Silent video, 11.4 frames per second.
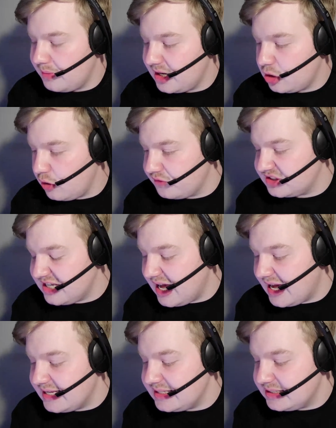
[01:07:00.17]

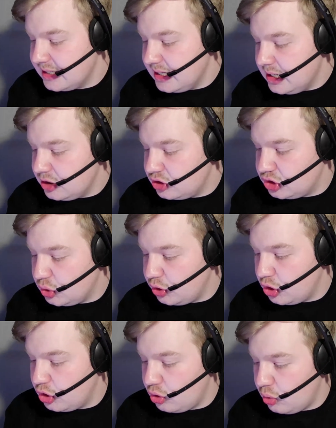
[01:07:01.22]
offsides to show
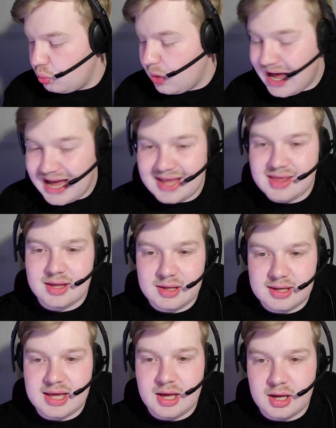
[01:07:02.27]
you why
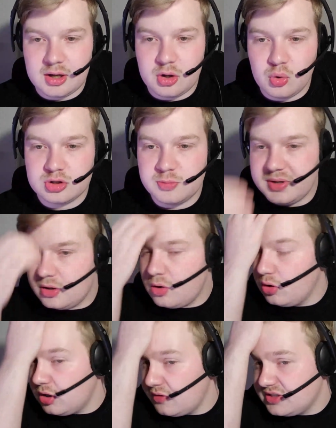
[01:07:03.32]
goals have been
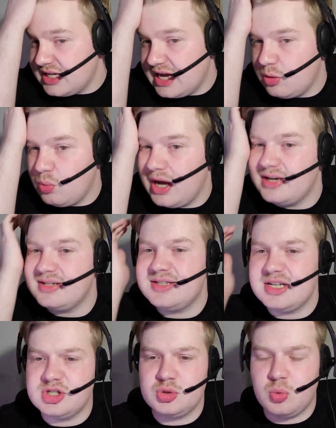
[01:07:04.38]
called offside or why
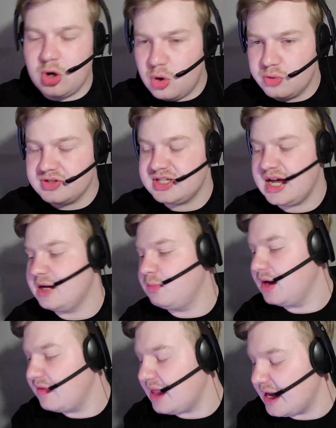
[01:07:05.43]
decisions were onside,
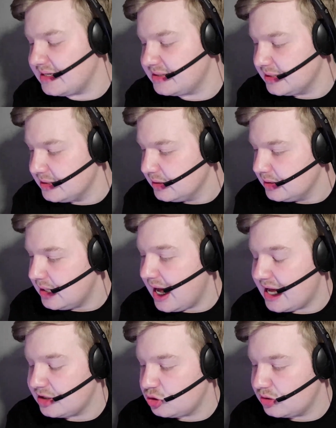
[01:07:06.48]
whatever that is.
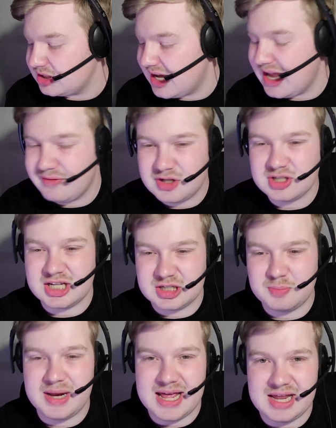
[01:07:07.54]
So it's kind of just
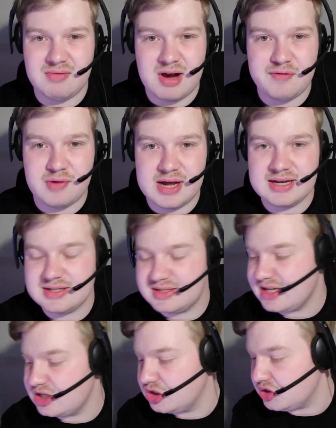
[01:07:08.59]
explaining refereeing
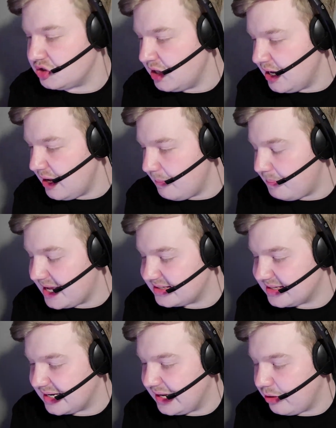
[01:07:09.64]
decisions,
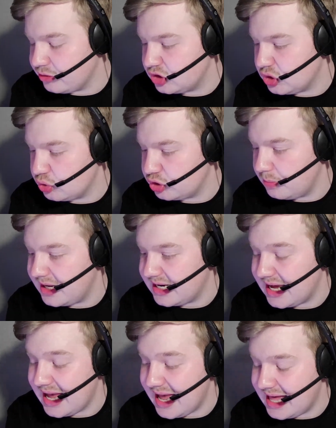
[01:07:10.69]
basically, on social
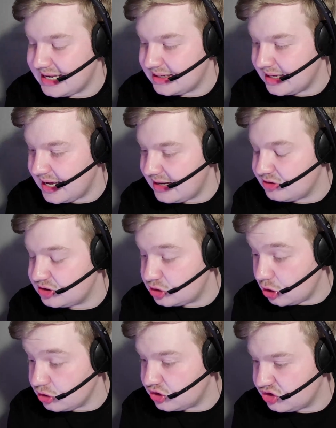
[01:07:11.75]
media. And it
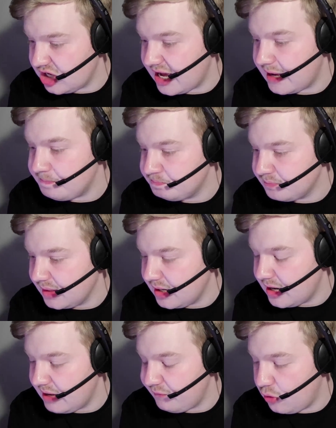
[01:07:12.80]
does say,
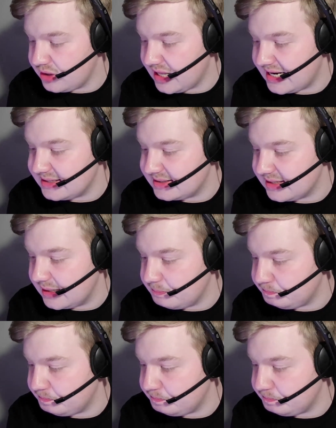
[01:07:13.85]
for that incident,